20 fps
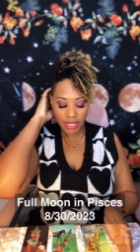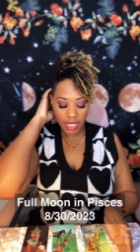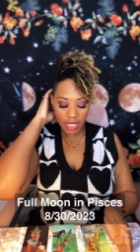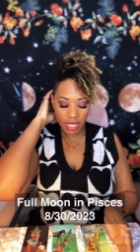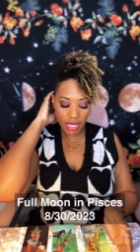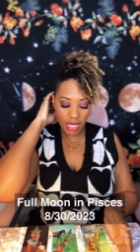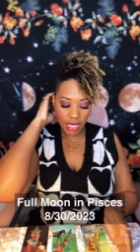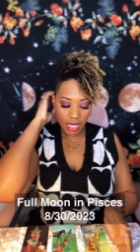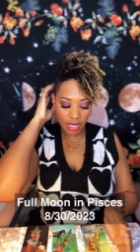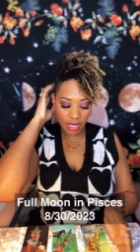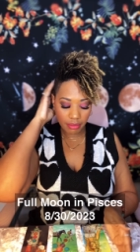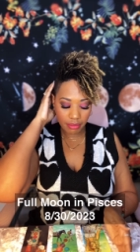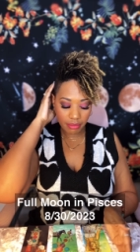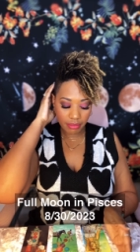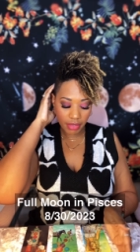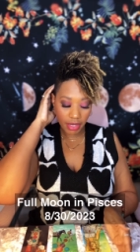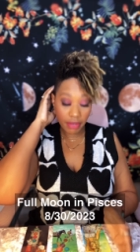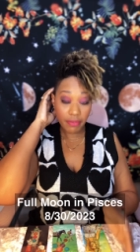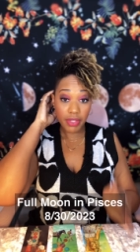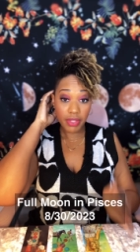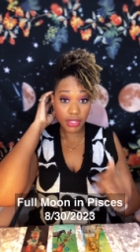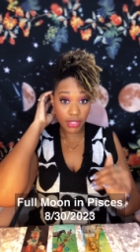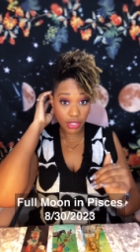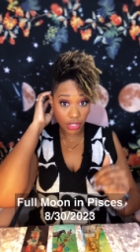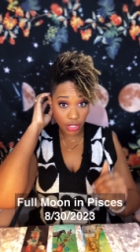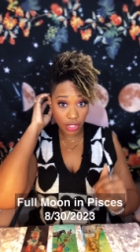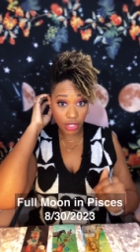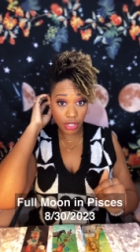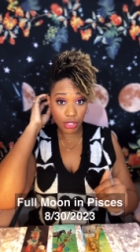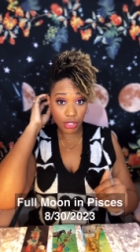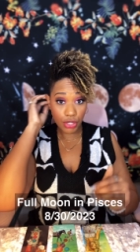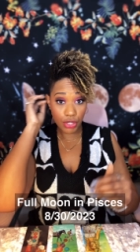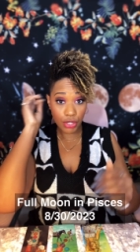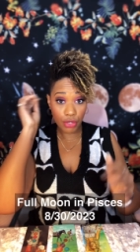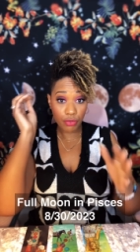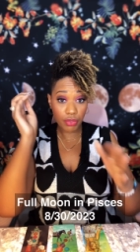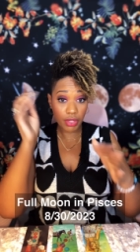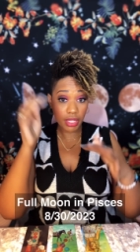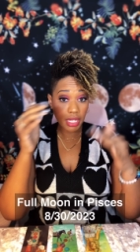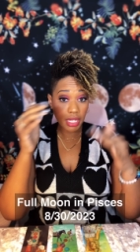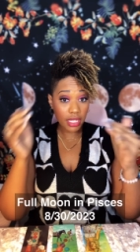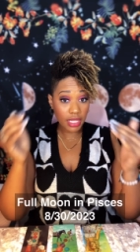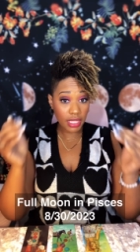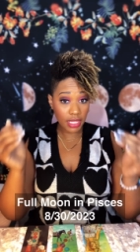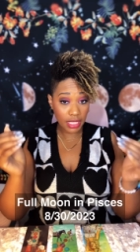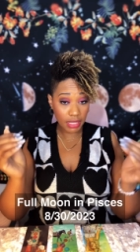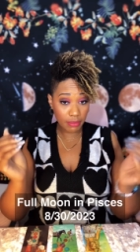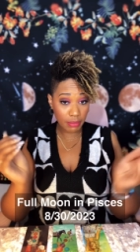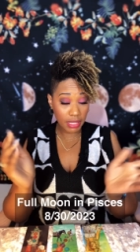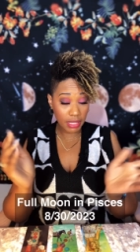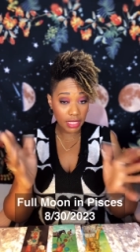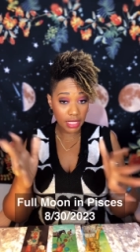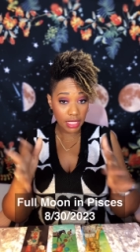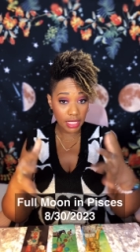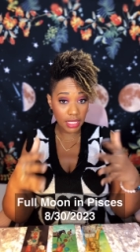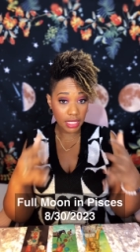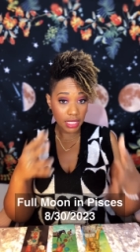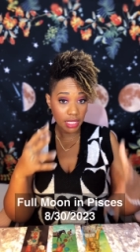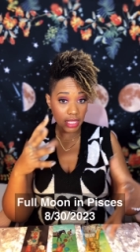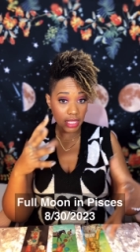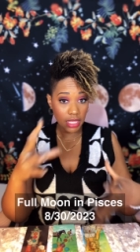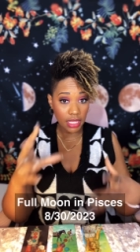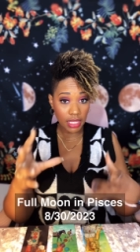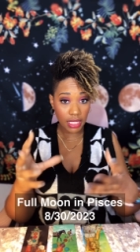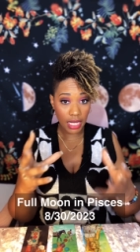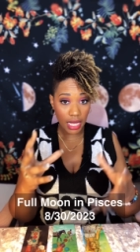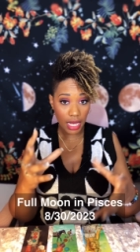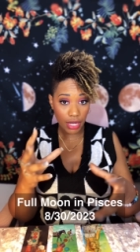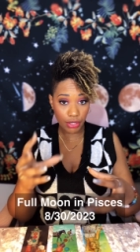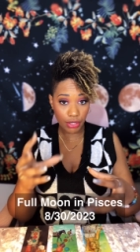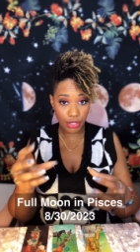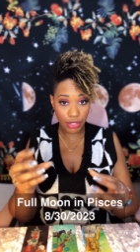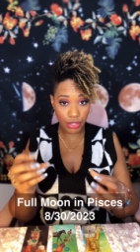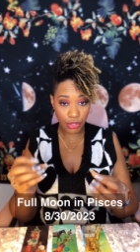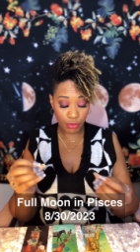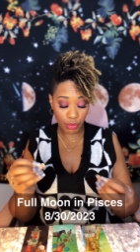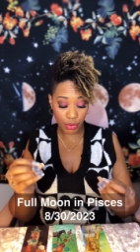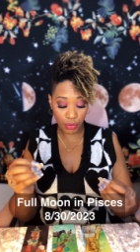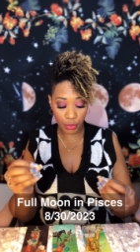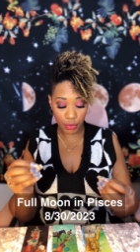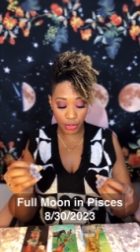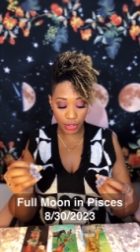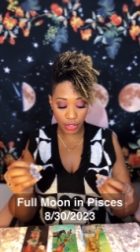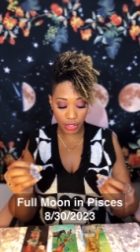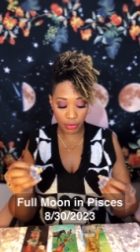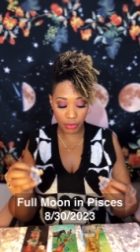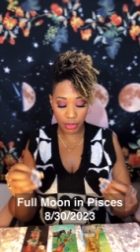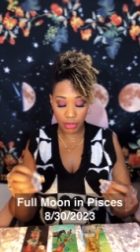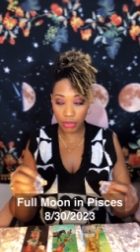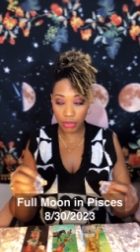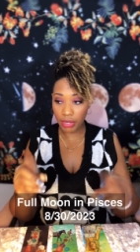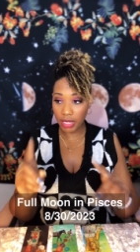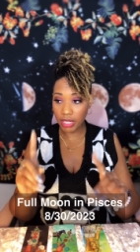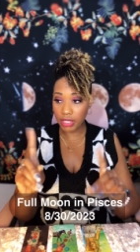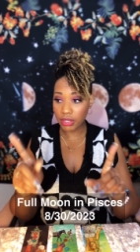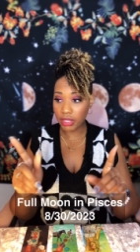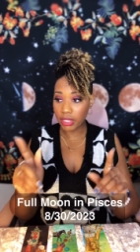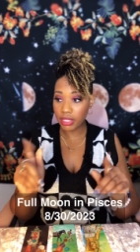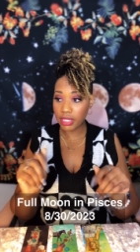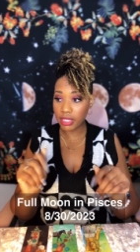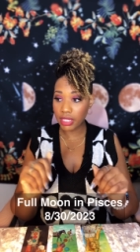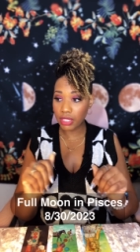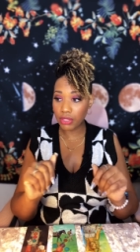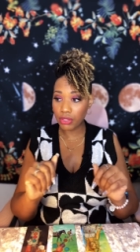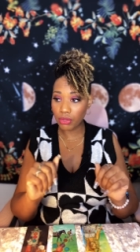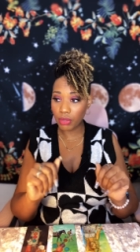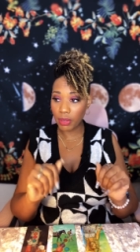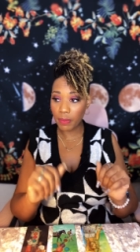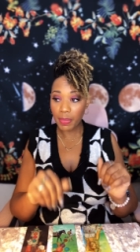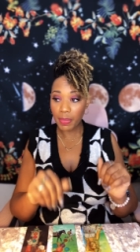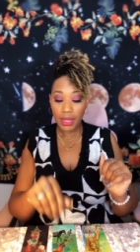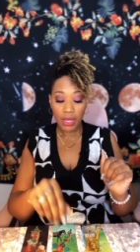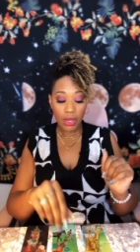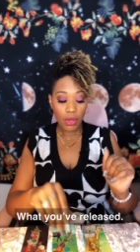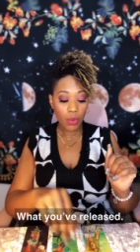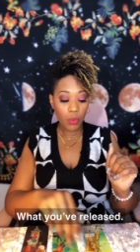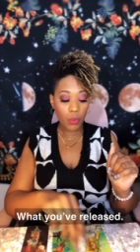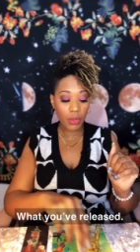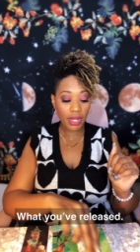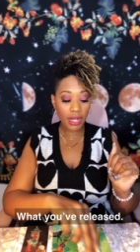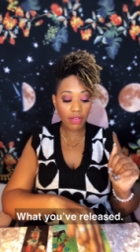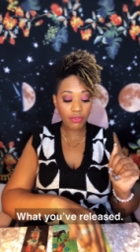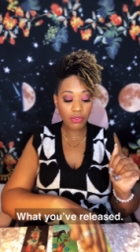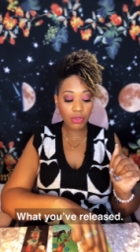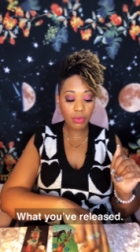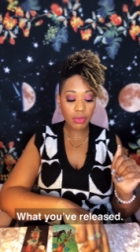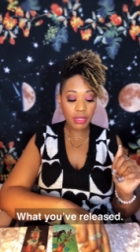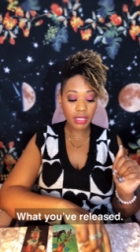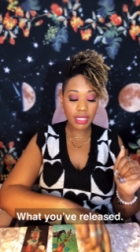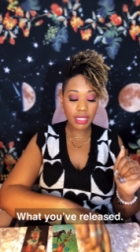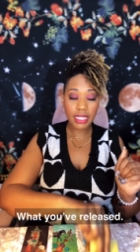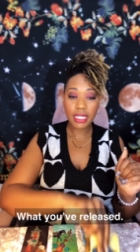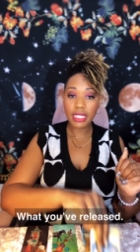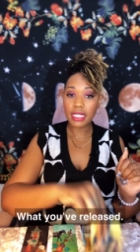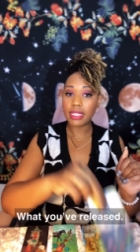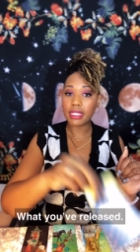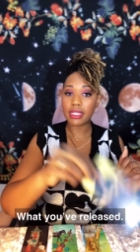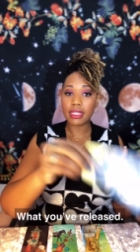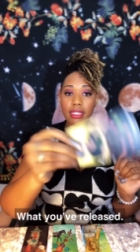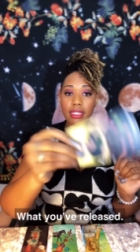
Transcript: um, of this year. So for the next six months, this is the energy that we're working with. Okay, so let's get into it. What have you released?